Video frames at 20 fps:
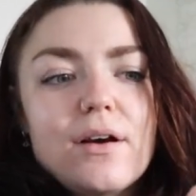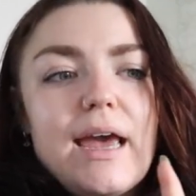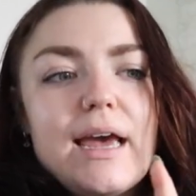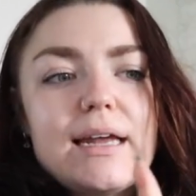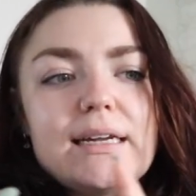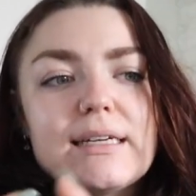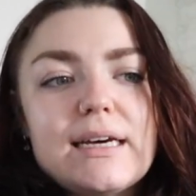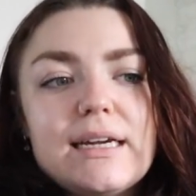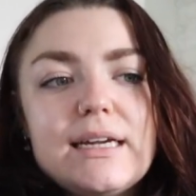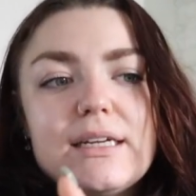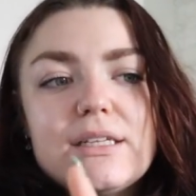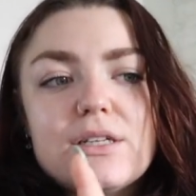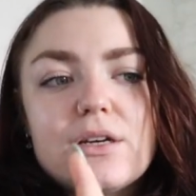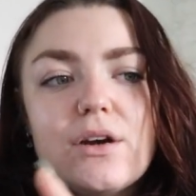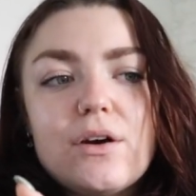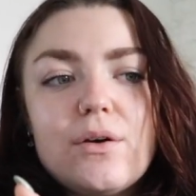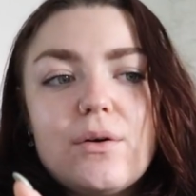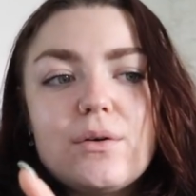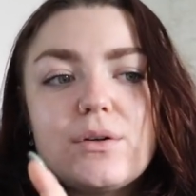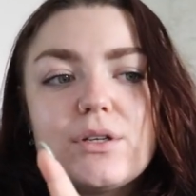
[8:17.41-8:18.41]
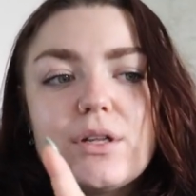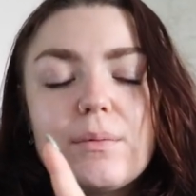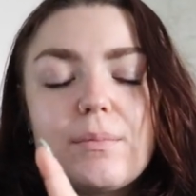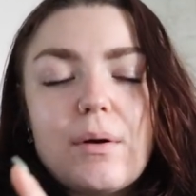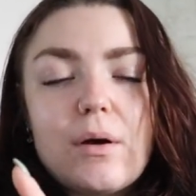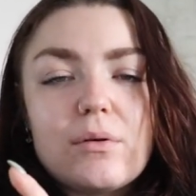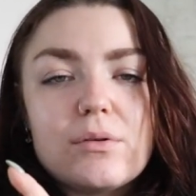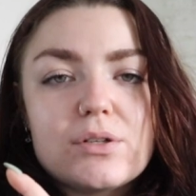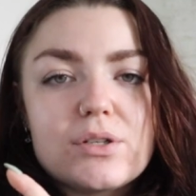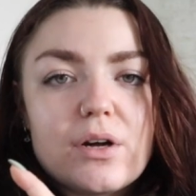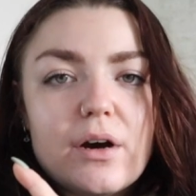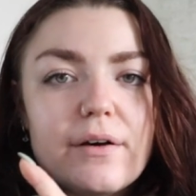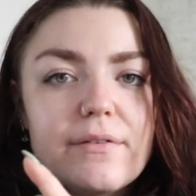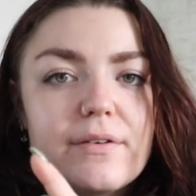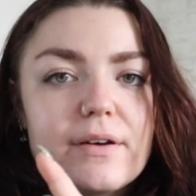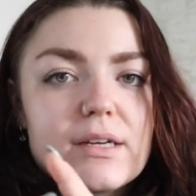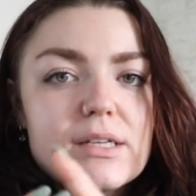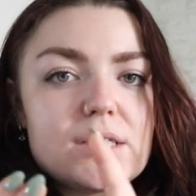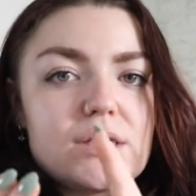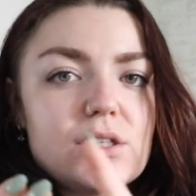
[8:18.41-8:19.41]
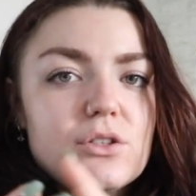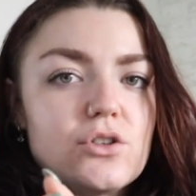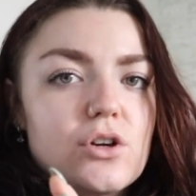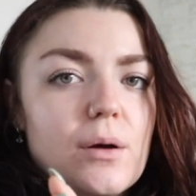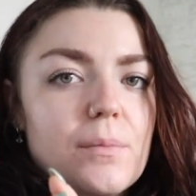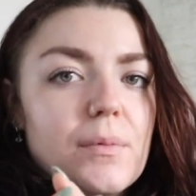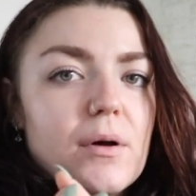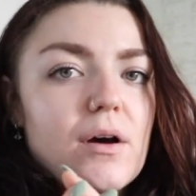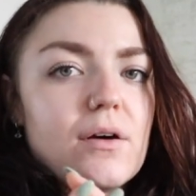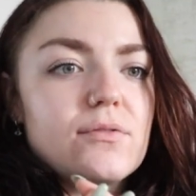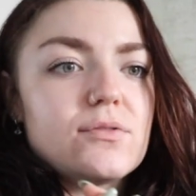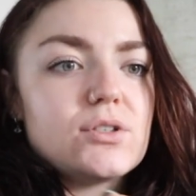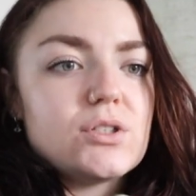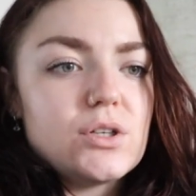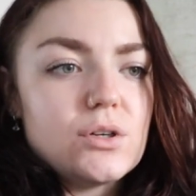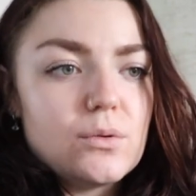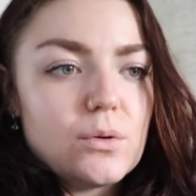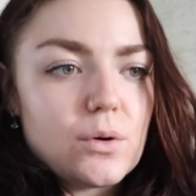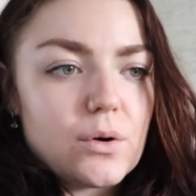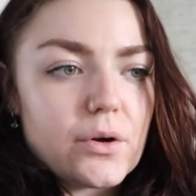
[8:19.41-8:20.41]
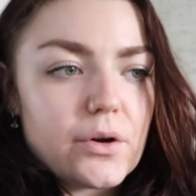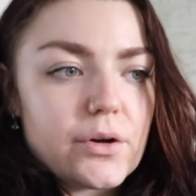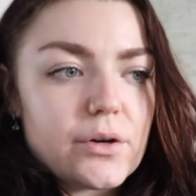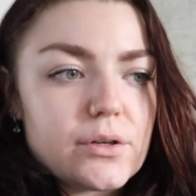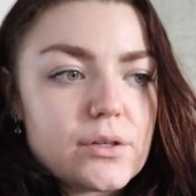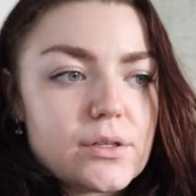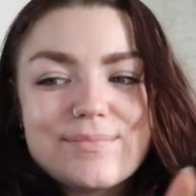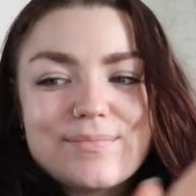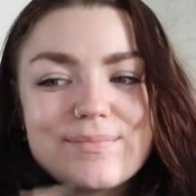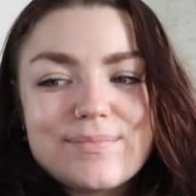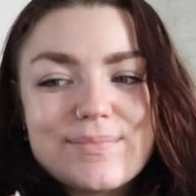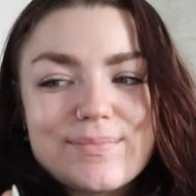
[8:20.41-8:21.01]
And I need to go to the post office to drop off 2 orders.